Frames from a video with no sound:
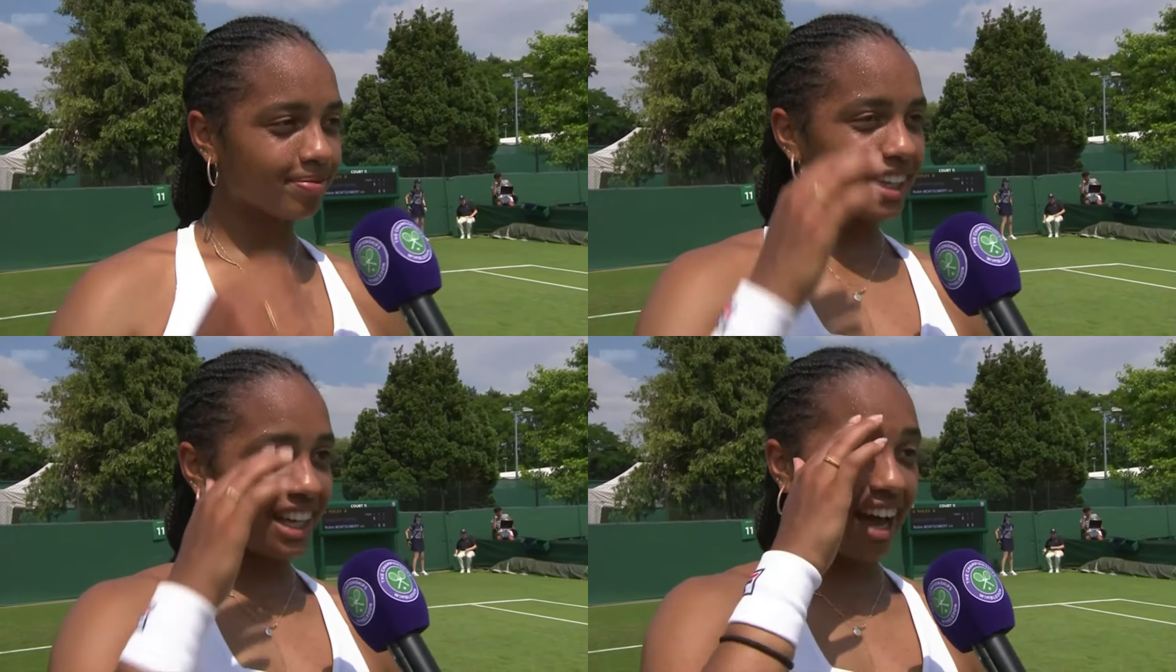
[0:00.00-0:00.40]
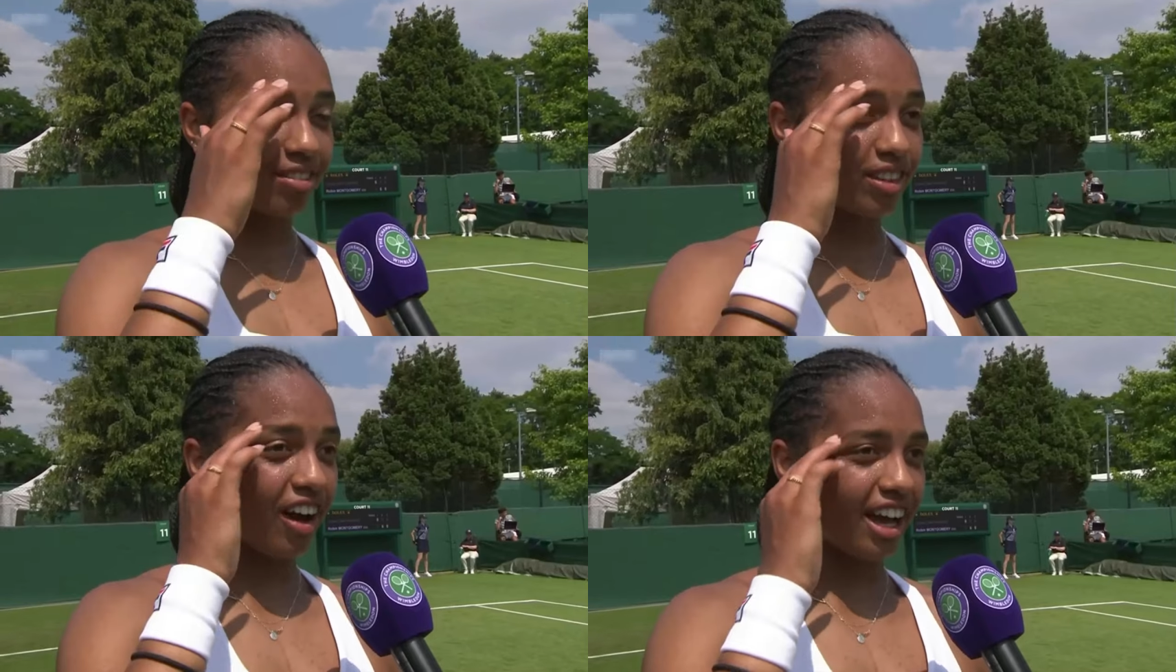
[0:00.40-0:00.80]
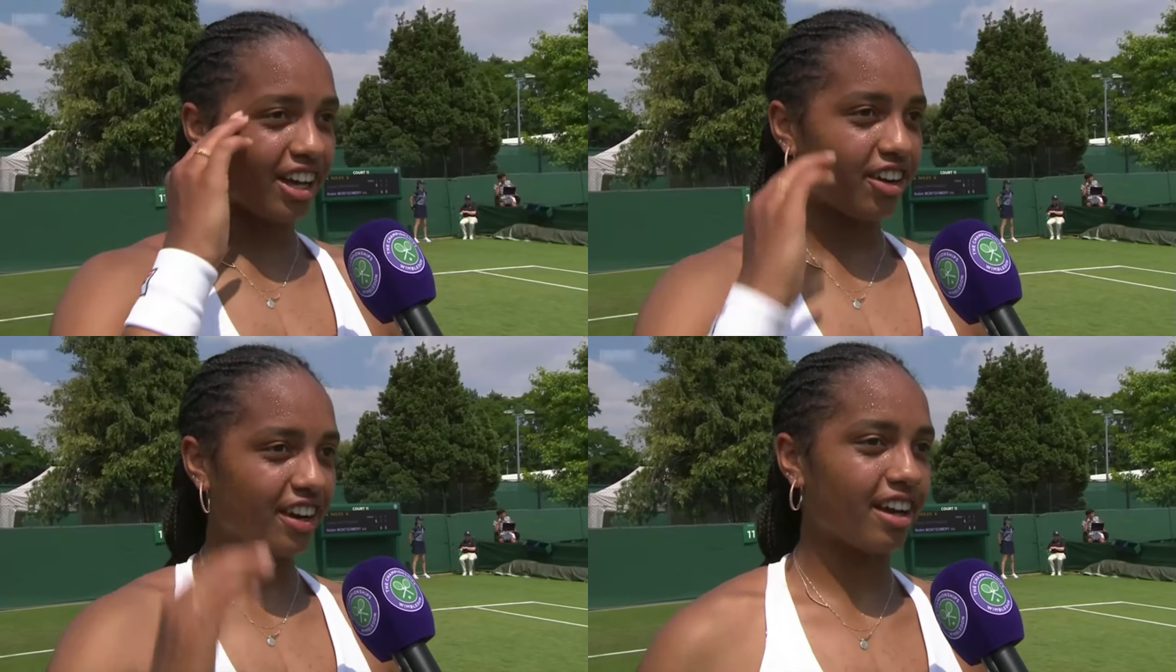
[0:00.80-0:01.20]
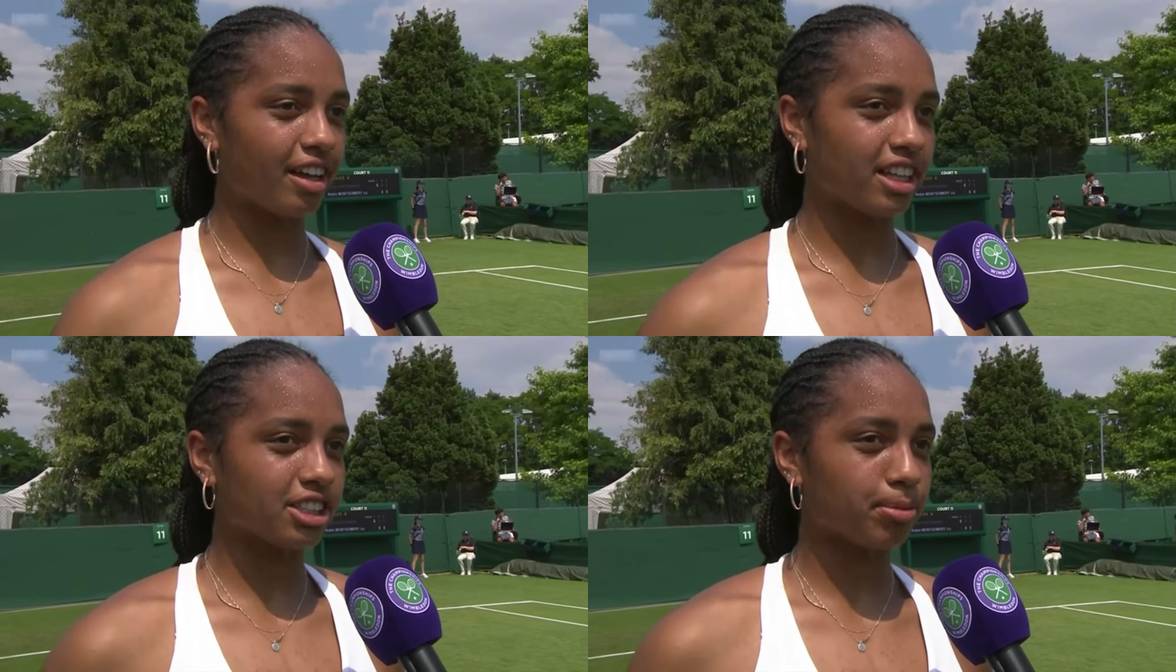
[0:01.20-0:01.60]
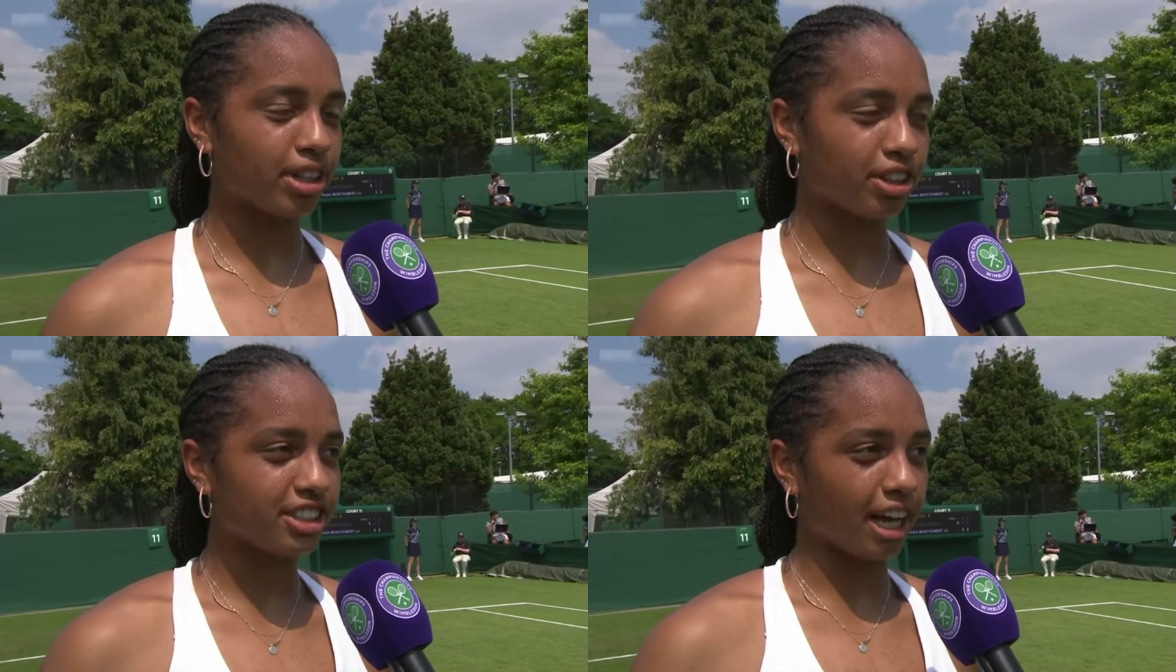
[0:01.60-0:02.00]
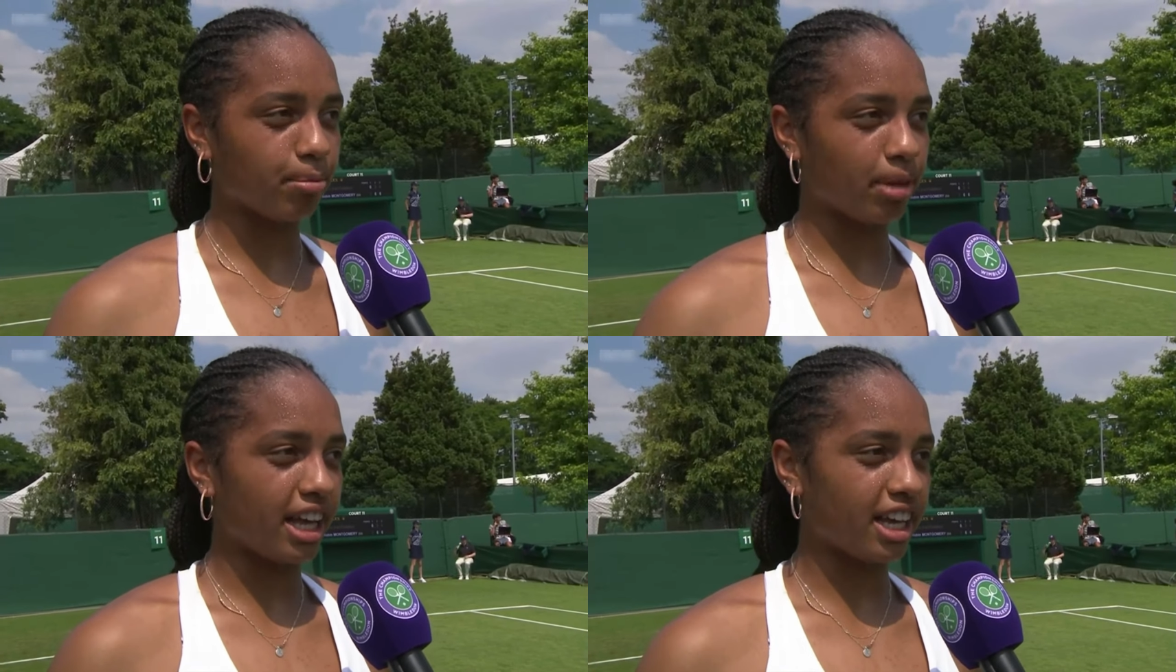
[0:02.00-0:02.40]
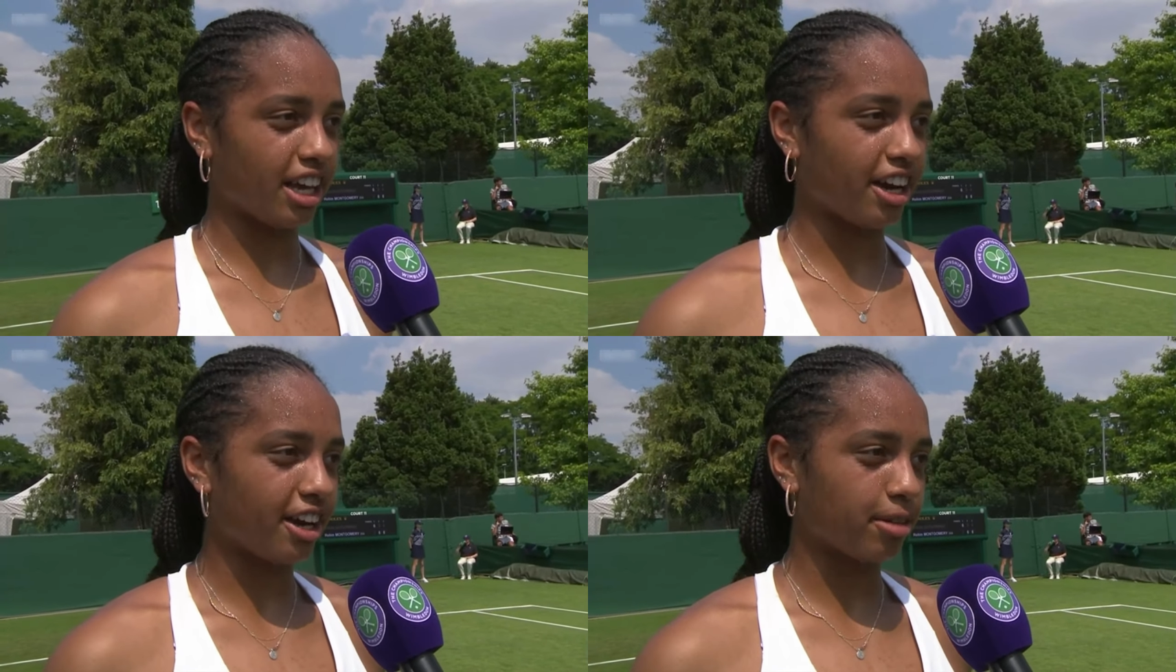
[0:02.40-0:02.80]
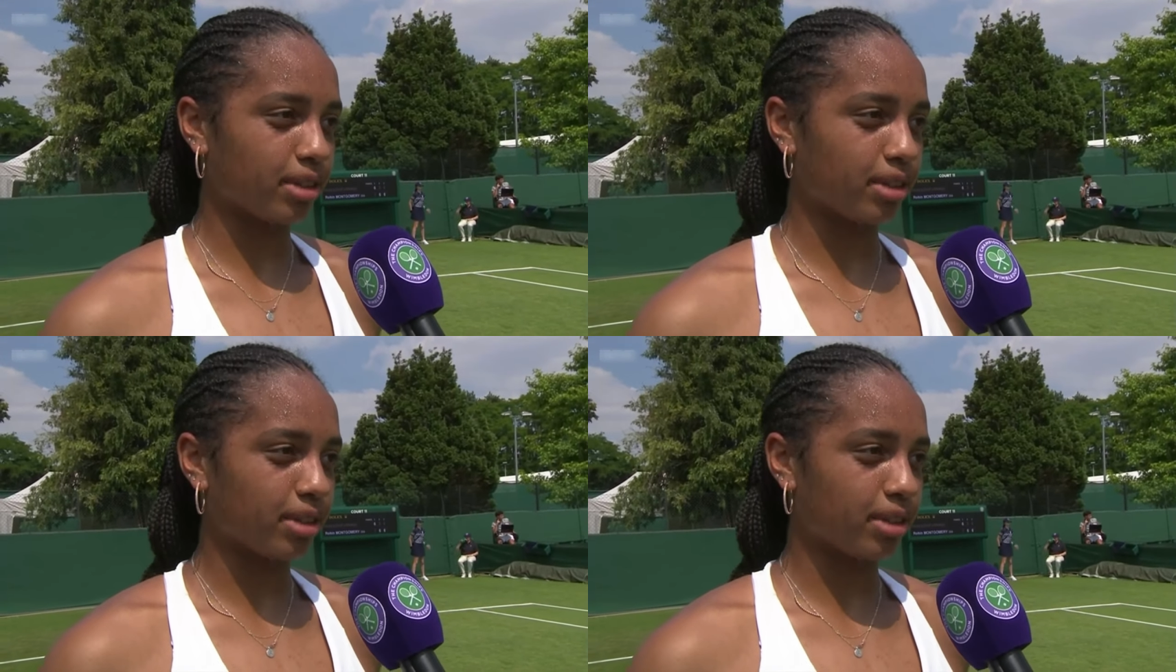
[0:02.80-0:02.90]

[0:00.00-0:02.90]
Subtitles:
Mm-hmm. Yeah, no, I agree. I think this is my third time playing here.